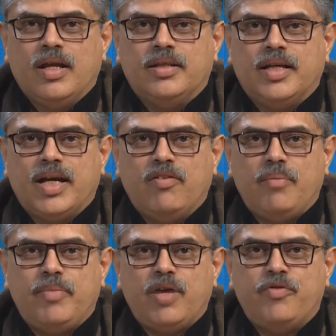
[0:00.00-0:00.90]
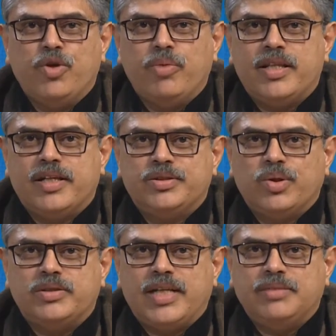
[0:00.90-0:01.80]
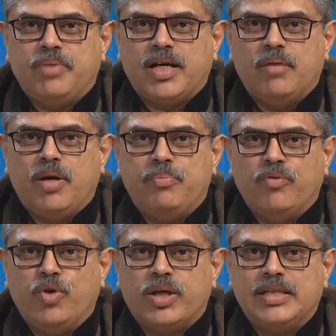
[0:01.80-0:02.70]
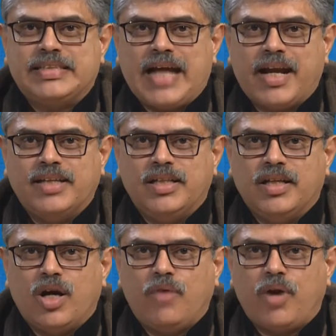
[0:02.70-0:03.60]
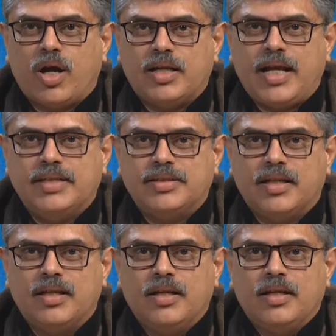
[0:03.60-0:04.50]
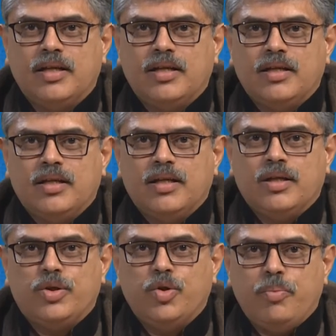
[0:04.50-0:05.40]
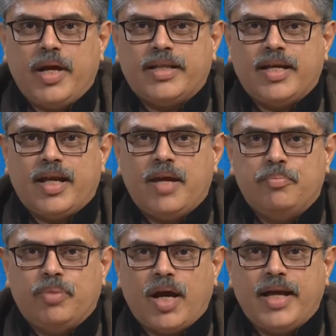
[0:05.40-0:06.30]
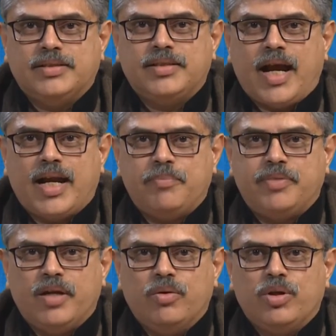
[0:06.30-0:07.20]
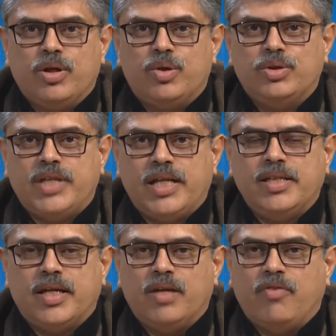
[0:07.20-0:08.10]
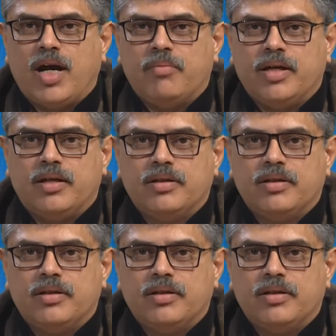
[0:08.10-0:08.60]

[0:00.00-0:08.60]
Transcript: The development of human resource has become a pivotal strategy of organization to make their employees adaptive to changing environment.